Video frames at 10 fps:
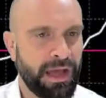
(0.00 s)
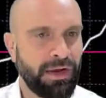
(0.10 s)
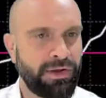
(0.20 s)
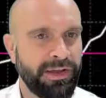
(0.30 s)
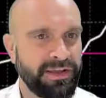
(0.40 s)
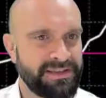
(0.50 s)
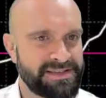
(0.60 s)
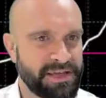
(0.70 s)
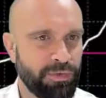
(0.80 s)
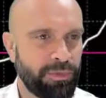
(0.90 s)
And looking at the
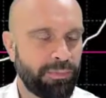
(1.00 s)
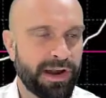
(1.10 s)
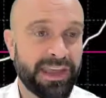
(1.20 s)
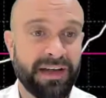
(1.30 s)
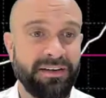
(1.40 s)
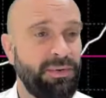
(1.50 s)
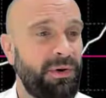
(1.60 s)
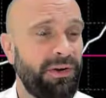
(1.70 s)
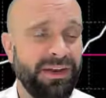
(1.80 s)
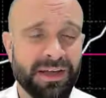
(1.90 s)
silver breakout as
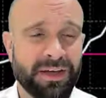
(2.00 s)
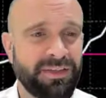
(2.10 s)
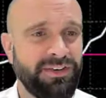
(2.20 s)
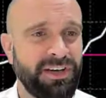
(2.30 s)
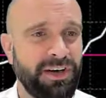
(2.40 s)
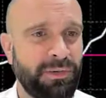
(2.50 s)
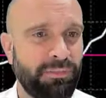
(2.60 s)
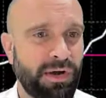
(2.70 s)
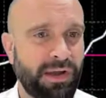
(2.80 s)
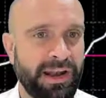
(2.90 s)
well, another chart
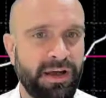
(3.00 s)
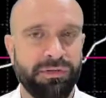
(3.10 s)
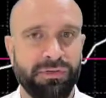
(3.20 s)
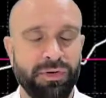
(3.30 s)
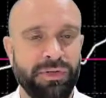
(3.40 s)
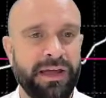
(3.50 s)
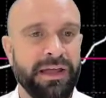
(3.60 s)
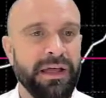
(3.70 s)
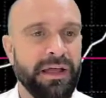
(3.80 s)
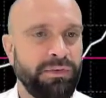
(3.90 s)
broken out through that
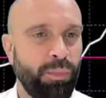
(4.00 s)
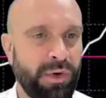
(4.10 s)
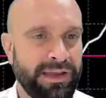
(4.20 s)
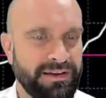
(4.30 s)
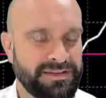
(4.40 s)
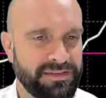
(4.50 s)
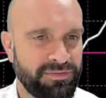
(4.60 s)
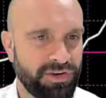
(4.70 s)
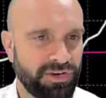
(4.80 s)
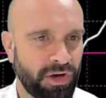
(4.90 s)
weakness of
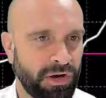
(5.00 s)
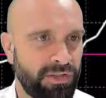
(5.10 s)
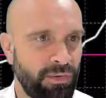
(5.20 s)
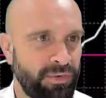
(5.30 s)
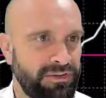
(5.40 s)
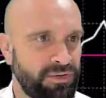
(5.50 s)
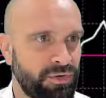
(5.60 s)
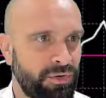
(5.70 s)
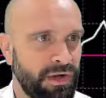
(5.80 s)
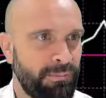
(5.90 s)
the dollar that we
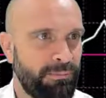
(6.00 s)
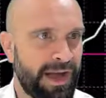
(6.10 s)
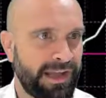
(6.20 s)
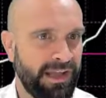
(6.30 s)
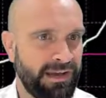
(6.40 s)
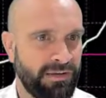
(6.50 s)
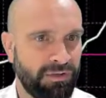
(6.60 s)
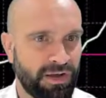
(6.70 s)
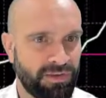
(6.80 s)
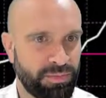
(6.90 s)
saw back end of
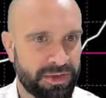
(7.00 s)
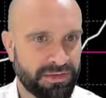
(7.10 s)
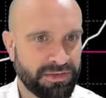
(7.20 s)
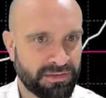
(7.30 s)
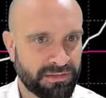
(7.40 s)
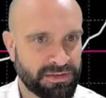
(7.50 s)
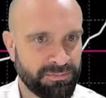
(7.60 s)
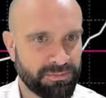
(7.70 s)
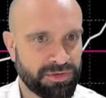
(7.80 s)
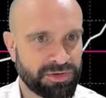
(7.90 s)
last week.
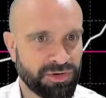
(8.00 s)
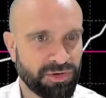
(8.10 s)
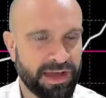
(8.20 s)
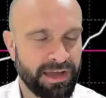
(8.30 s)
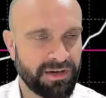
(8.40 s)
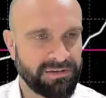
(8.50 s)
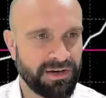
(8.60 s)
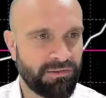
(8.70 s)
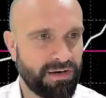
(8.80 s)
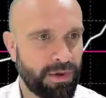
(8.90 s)
Some strong candles
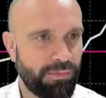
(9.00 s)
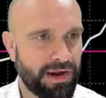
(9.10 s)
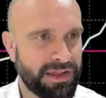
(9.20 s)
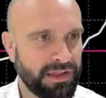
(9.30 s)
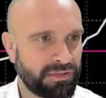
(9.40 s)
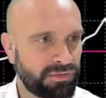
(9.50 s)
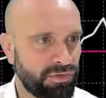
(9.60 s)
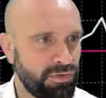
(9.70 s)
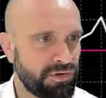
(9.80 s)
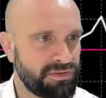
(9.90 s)
in a row, breaking
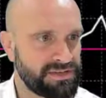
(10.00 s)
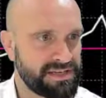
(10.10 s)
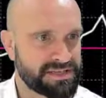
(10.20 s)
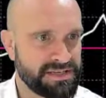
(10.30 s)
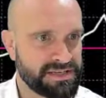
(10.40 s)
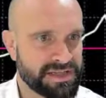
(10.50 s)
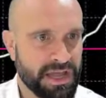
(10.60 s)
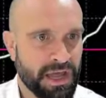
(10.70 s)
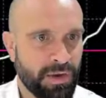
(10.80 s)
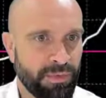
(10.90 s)
through the resistance.
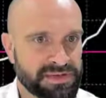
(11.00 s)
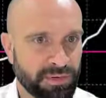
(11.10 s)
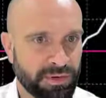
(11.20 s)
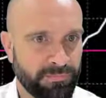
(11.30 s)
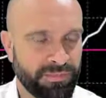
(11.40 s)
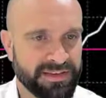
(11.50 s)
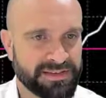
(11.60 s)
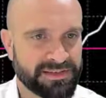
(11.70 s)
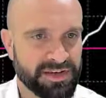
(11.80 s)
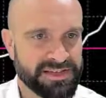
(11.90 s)
We saw the
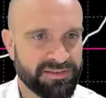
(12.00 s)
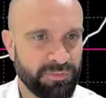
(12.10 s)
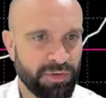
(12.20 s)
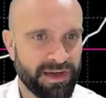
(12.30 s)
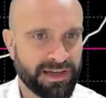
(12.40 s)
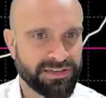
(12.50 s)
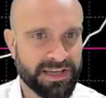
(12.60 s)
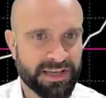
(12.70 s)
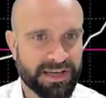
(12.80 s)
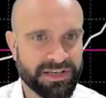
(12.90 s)
decisive move
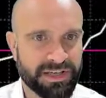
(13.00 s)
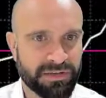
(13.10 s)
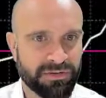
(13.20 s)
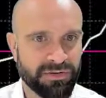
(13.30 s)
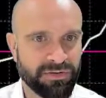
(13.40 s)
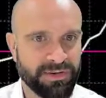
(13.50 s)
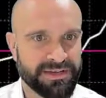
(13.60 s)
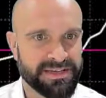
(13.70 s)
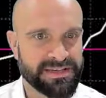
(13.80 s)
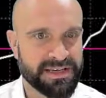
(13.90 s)
actually initially through
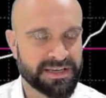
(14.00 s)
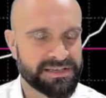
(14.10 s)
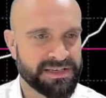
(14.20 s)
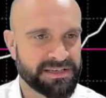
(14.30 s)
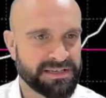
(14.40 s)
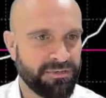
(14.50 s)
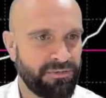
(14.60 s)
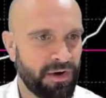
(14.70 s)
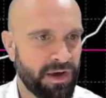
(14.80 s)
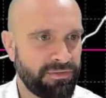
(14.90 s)

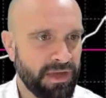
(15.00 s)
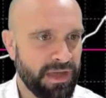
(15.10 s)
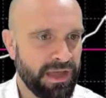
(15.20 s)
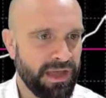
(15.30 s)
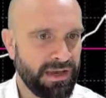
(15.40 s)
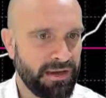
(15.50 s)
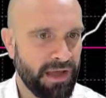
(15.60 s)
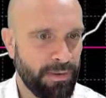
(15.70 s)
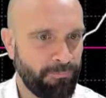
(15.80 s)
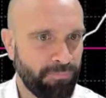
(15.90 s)
26.65
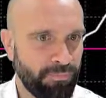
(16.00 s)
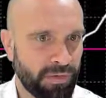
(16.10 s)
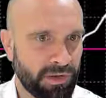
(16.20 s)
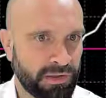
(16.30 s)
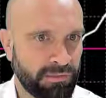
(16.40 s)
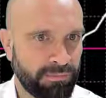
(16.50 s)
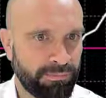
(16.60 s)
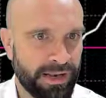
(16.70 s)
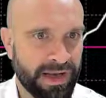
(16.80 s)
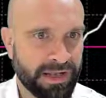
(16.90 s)
in
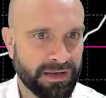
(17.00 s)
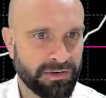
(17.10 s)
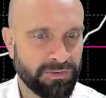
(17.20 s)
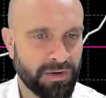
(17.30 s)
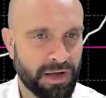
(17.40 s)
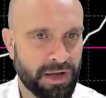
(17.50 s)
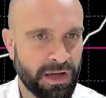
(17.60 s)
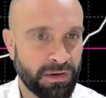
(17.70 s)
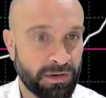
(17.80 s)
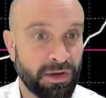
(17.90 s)
back end of
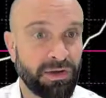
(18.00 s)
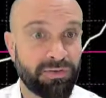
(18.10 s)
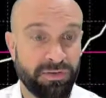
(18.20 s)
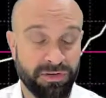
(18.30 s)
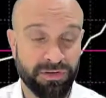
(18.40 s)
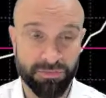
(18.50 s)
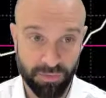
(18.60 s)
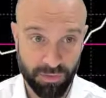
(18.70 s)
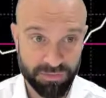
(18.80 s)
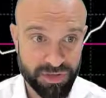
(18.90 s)

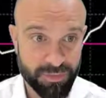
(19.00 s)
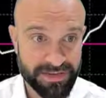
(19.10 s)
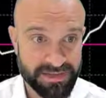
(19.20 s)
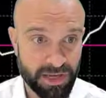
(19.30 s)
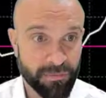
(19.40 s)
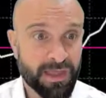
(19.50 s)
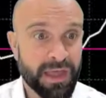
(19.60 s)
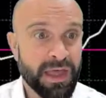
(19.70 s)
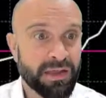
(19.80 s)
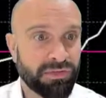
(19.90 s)
2 weeks ago,
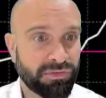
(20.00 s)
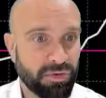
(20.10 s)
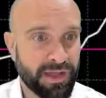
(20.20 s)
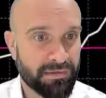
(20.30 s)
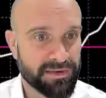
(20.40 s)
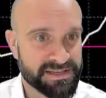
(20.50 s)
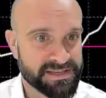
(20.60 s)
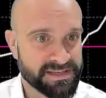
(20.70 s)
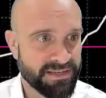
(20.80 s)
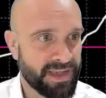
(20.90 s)
through that
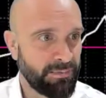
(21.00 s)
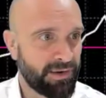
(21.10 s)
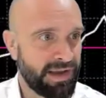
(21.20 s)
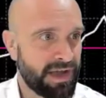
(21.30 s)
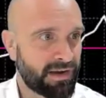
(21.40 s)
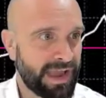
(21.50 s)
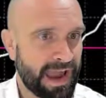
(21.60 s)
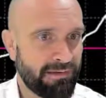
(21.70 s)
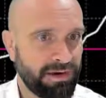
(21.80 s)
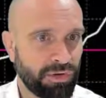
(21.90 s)
resistance, and then we're now
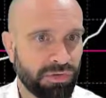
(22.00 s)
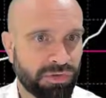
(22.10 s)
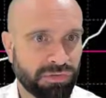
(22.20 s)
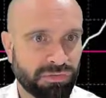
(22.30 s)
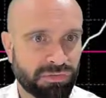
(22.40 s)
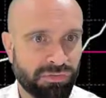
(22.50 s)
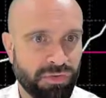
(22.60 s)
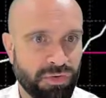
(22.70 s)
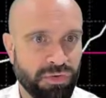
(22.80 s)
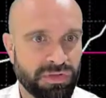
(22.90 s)
carried on
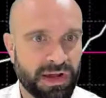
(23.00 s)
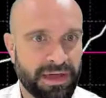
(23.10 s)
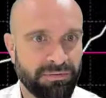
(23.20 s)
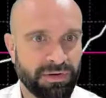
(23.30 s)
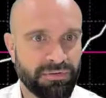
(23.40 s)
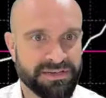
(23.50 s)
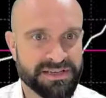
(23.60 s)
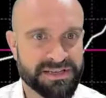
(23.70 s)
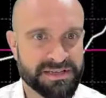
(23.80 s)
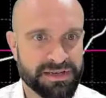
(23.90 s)
through the level of
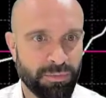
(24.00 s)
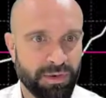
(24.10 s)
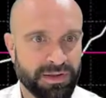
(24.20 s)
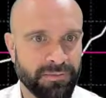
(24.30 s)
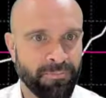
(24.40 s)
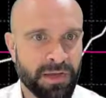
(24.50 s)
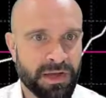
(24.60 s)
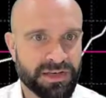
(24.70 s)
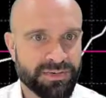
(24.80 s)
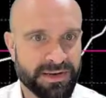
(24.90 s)
resistance at
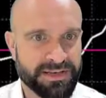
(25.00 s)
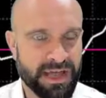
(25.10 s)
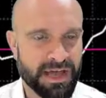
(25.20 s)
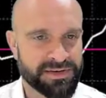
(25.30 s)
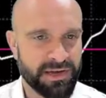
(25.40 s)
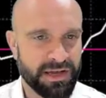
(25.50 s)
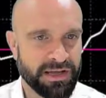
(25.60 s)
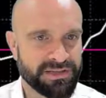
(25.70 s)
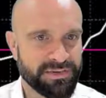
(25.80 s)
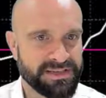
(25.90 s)

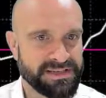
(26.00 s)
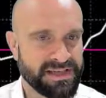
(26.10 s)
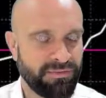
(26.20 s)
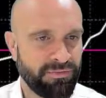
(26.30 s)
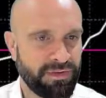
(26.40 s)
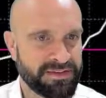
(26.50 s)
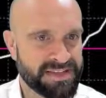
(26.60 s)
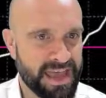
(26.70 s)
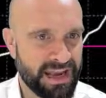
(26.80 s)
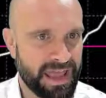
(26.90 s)
27.10
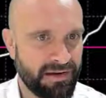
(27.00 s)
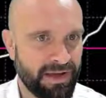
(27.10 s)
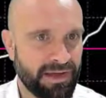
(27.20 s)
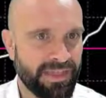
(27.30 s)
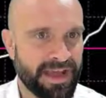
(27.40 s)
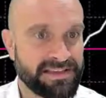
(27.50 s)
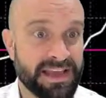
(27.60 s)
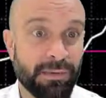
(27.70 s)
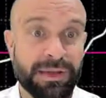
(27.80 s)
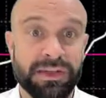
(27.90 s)
area. That is
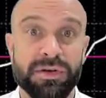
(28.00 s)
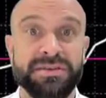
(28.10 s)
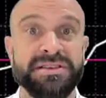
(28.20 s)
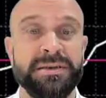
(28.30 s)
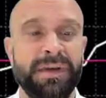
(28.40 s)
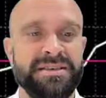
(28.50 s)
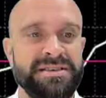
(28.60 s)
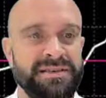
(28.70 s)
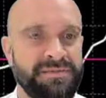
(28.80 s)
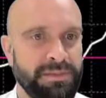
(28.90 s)
now being used as a
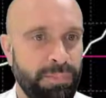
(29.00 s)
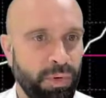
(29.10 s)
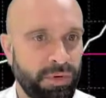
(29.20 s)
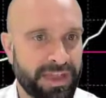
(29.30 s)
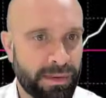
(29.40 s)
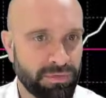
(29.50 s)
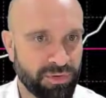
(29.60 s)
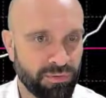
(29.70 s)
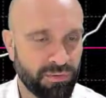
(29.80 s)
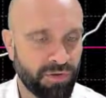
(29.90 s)
basis of support. That was
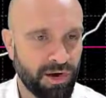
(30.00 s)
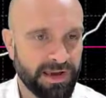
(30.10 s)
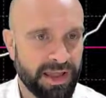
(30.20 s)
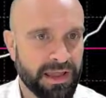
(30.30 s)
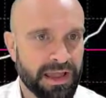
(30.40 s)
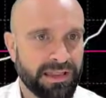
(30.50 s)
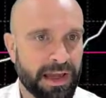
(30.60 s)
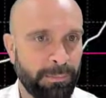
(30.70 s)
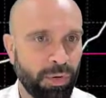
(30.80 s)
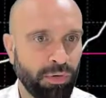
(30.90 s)
on Friday.
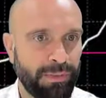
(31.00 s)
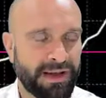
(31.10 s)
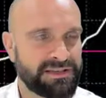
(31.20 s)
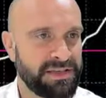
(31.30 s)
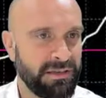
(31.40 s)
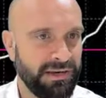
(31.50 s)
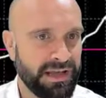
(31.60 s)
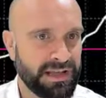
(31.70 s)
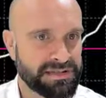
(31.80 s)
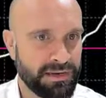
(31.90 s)
That pulled back to the
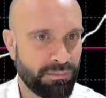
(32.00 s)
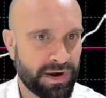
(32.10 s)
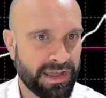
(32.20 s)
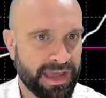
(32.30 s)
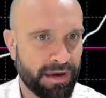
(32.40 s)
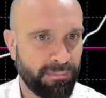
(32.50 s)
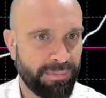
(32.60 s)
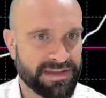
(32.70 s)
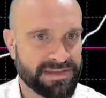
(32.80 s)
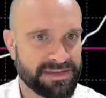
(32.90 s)
near-term breakout
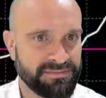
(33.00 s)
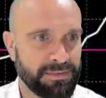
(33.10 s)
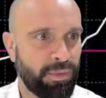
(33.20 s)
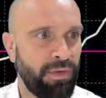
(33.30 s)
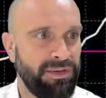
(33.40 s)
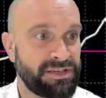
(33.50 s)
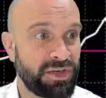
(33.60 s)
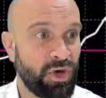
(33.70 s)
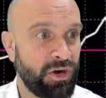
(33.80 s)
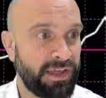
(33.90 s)
basis of support, and it's
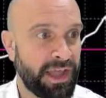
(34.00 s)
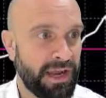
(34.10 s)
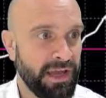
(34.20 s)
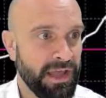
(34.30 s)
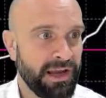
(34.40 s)
gone again.